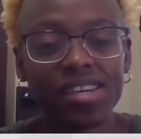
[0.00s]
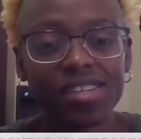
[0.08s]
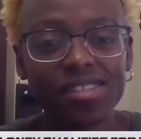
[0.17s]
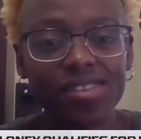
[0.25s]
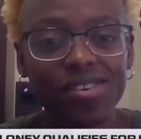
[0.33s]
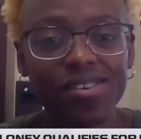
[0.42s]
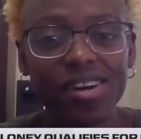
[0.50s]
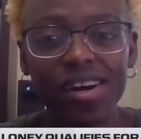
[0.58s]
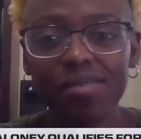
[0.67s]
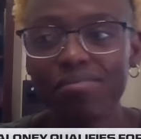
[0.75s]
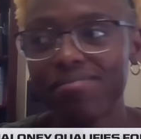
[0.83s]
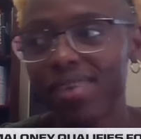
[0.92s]
So
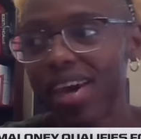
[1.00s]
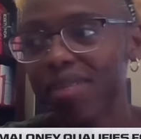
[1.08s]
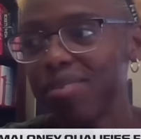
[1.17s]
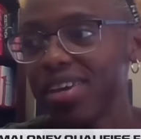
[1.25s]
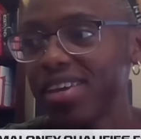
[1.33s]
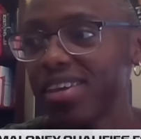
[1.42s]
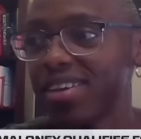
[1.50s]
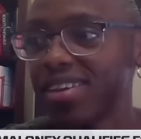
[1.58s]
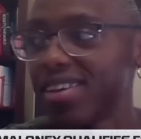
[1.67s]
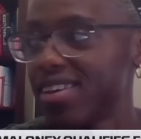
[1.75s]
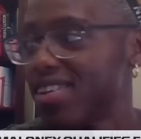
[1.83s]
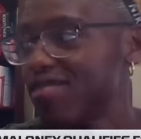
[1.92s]
I'm happy
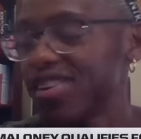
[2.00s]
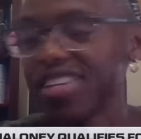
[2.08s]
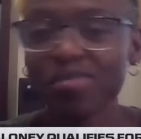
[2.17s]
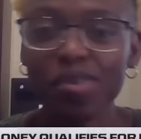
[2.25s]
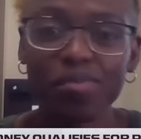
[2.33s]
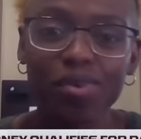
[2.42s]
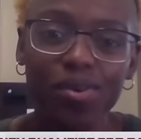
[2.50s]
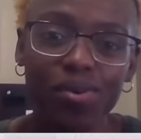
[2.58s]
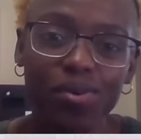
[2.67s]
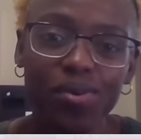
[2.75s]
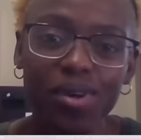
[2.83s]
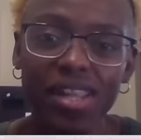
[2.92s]
for these people
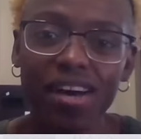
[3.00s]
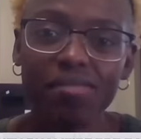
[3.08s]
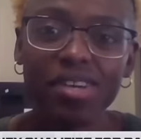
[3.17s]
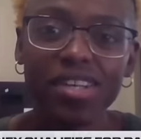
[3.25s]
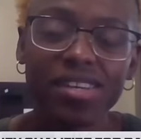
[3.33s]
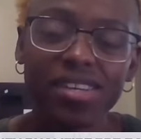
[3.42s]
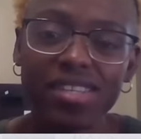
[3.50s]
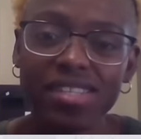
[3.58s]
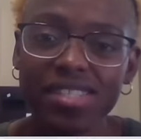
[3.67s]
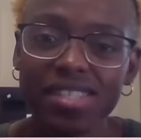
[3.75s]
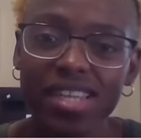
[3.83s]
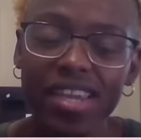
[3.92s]
who allow me to
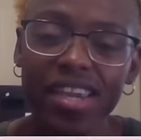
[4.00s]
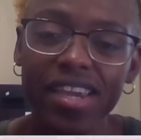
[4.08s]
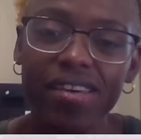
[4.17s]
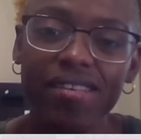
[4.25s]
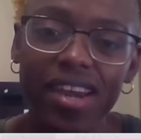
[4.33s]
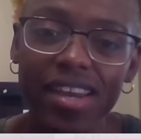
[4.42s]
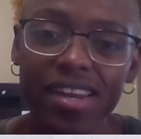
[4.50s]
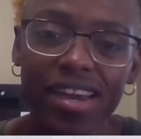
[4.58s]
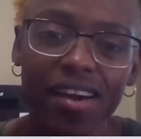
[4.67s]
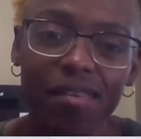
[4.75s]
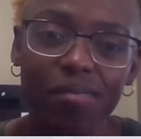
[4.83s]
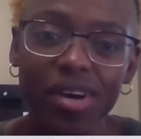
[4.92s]
stay here right now.